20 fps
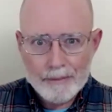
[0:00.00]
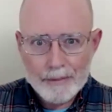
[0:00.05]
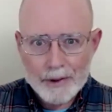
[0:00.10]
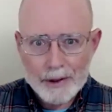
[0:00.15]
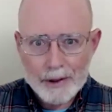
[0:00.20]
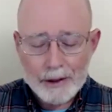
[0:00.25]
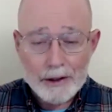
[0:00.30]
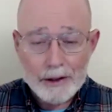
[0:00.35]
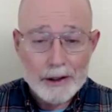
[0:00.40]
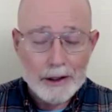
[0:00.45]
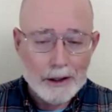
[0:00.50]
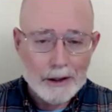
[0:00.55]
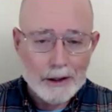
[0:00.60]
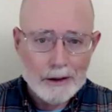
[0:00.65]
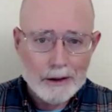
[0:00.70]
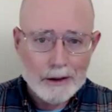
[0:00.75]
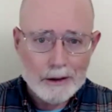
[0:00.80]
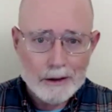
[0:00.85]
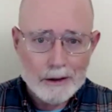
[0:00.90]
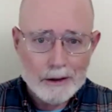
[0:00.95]

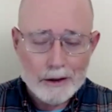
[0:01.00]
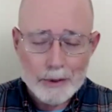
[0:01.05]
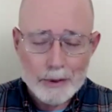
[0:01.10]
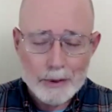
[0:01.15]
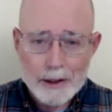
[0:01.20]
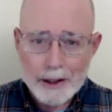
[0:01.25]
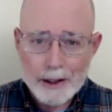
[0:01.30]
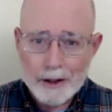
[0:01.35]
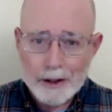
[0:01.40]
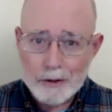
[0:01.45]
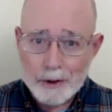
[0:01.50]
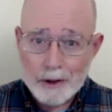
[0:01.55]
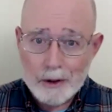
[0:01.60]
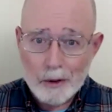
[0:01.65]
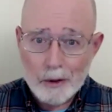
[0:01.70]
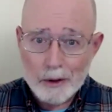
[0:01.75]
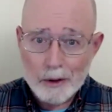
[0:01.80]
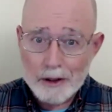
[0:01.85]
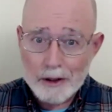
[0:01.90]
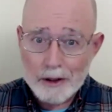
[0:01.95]
Again, the three kinds of
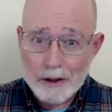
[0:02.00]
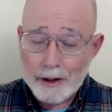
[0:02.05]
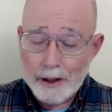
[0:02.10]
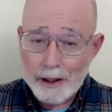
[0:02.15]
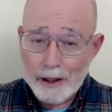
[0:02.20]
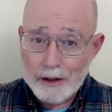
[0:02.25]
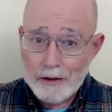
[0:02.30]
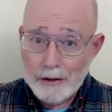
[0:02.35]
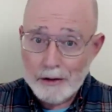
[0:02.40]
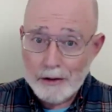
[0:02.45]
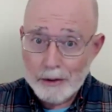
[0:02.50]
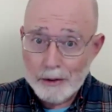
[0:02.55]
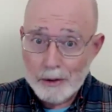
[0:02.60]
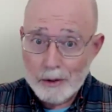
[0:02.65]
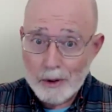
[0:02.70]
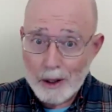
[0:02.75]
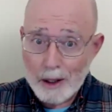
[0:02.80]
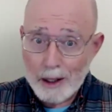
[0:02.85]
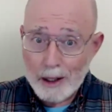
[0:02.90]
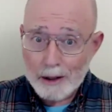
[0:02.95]
recordings that I
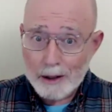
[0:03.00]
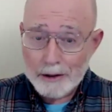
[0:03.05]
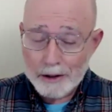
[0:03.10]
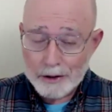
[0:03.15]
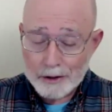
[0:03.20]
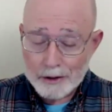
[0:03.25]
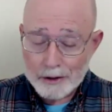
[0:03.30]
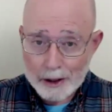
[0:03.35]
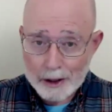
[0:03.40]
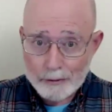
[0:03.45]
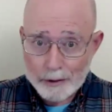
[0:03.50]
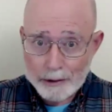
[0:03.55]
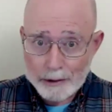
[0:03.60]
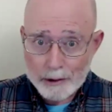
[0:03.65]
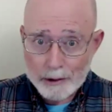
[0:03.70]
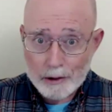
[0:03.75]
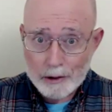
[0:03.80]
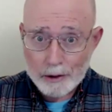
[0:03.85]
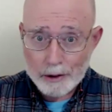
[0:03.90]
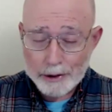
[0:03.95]
do are discovery
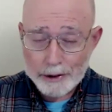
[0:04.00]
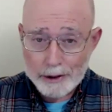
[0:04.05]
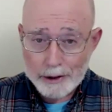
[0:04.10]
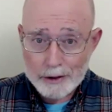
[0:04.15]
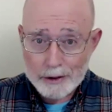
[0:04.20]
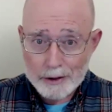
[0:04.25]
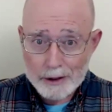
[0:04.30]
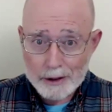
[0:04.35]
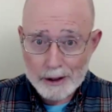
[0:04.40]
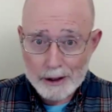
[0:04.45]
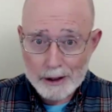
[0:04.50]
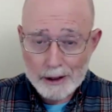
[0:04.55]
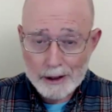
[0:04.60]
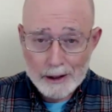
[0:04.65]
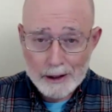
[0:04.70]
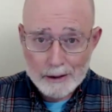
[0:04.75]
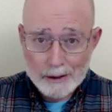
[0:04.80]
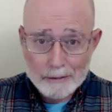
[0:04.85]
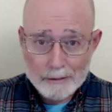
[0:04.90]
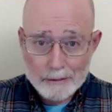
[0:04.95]
recordings
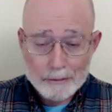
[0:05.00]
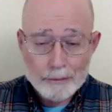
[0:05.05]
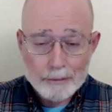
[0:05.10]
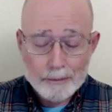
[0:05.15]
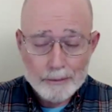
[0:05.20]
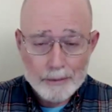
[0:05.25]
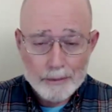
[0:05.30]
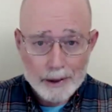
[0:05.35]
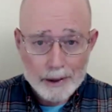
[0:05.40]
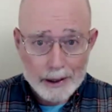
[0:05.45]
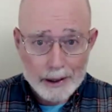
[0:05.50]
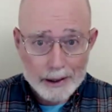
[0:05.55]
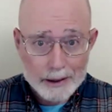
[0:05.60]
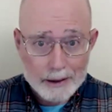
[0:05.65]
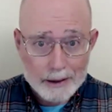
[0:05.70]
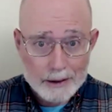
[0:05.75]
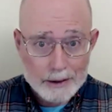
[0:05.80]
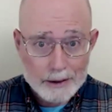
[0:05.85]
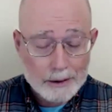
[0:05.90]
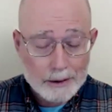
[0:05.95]

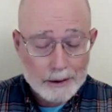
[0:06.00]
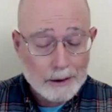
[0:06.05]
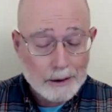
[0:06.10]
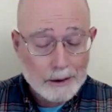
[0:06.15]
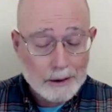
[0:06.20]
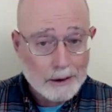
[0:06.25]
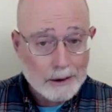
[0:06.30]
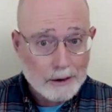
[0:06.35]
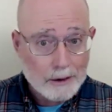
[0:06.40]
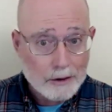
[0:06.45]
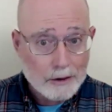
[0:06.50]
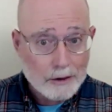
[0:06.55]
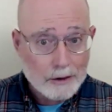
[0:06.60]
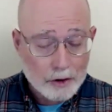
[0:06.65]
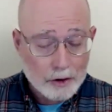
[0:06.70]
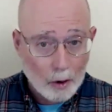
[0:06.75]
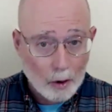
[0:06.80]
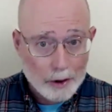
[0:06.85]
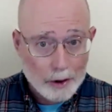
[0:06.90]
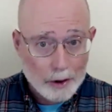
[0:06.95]
and
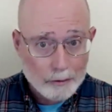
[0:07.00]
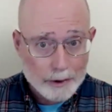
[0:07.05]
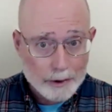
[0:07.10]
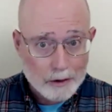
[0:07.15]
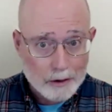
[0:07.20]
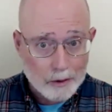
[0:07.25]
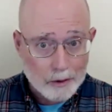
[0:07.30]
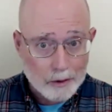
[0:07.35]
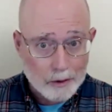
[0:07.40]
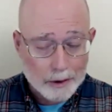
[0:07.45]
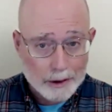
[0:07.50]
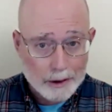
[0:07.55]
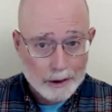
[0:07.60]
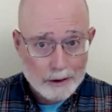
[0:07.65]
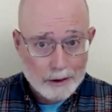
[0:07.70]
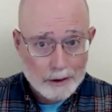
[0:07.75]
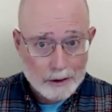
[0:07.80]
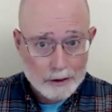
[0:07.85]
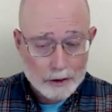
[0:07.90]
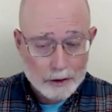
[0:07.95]
sowing
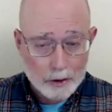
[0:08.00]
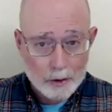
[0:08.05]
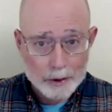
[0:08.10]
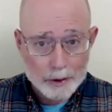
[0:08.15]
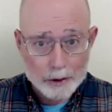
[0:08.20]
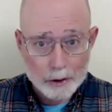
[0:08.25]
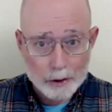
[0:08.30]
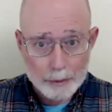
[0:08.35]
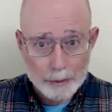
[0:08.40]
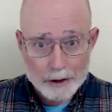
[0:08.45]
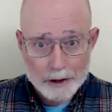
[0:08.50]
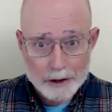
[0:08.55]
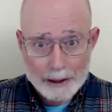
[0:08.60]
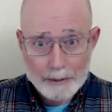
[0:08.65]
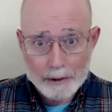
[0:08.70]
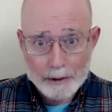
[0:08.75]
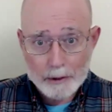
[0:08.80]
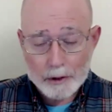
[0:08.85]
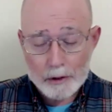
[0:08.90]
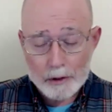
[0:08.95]
recordings, sowing or
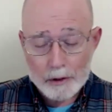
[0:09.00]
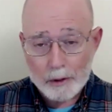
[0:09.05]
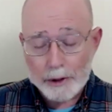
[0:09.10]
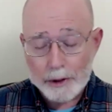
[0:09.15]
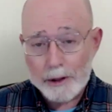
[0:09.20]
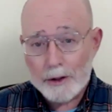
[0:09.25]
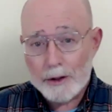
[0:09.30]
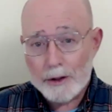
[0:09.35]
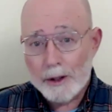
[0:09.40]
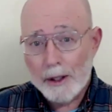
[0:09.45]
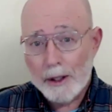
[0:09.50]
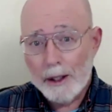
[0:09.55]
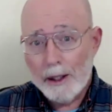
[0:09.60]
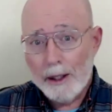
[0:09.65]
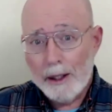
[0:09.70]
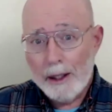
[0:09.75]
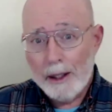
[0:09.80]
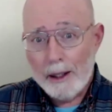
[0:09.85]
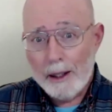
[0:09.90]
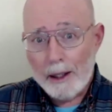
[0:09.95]
proclaiming recordings,
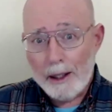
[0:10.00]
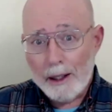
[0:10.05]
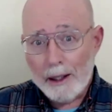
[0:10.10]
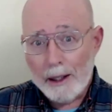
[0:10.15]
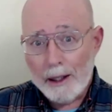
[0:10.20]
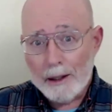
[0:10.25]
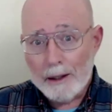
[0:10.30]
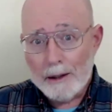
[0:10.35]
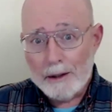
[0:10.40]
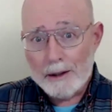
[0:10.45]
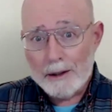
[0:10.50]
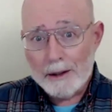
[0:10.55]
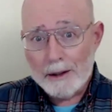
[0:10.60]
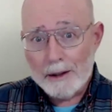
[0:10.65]
and